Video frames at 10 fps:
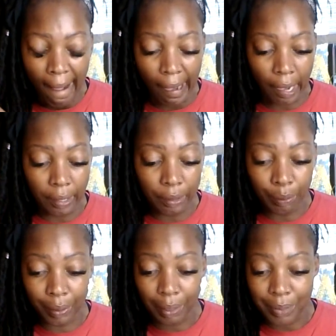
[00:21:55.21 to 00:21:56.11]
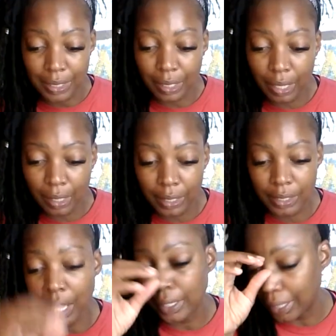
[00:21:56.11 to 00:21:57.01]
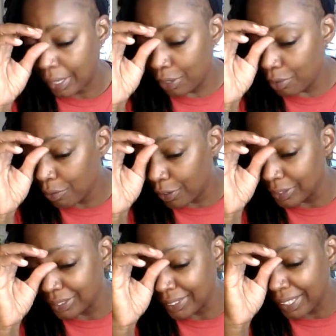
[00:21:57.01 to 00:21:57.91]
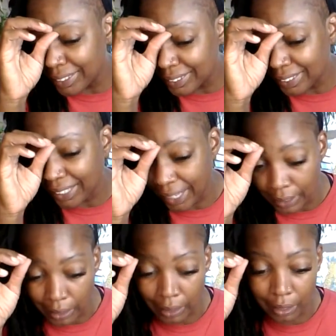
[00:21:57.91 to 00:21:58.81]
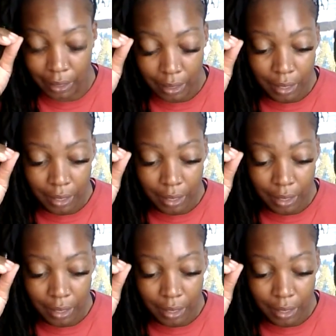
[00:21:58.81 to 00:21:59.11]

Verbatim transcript: And what I'm seeing is like the universe is instigating